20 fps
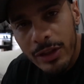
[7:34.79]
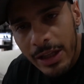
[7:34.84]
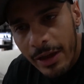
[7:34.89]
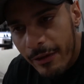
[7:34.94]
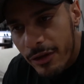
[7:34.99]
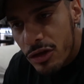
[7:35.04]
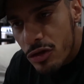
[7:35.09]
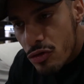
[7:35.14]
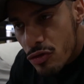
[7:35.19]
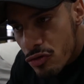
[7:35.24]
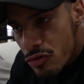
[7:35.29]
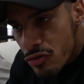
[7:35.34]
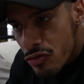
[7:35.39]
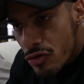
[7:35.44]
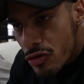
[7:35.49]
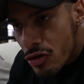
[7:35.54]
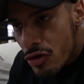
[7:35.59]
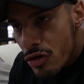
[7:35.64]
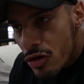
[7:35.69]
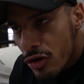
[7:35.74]
de
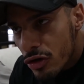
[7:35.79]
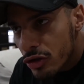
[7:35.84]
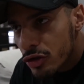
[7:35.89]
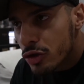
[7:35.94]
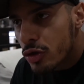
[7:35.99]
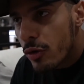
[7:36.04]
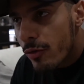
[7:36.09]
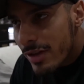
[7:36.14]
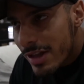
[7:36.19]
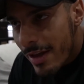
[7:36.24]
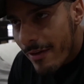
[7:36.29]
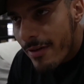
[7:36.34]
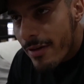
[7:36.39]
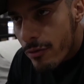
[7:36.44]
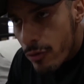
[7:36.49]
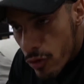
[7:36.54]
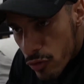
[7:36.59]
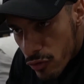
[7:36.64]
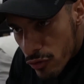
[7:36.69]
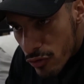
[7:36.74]

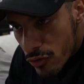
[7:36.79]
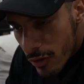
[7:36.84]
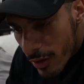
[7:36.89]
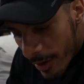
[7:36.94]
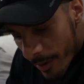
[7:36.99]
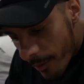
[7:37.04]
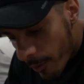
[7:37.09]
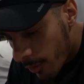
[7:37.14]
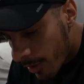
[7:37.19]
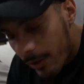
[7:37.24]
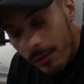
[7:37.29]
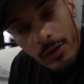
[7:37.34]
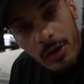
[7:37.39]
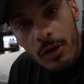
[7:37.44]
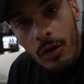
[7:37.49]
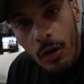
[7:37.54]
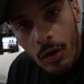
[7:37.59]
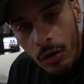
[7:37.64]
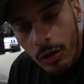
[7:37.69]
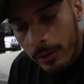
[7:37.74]
vous, whatever they're
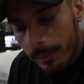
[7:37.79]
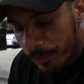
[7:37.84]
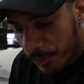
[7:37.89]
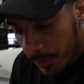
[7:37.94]
called,